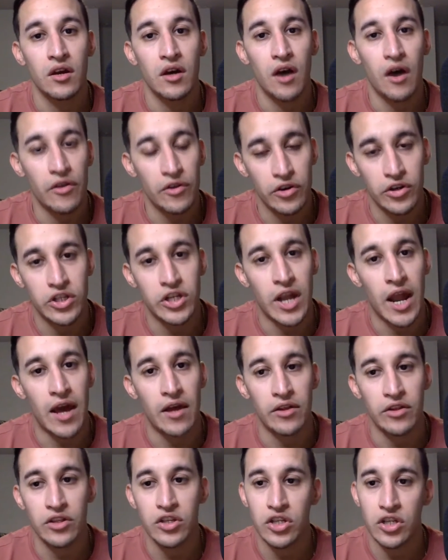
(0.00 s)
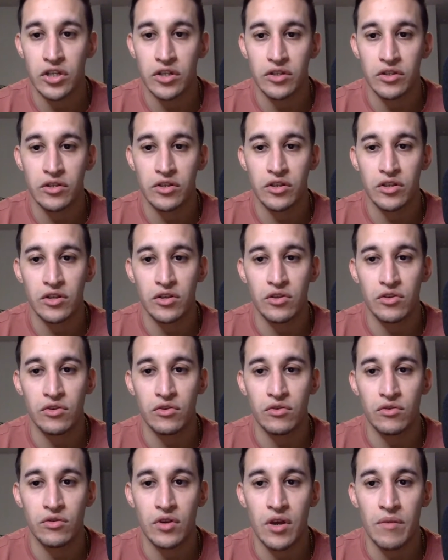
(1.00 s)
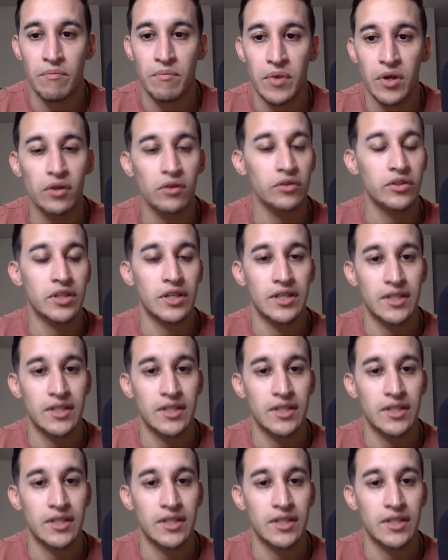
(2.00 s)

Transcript: other challenges. It builds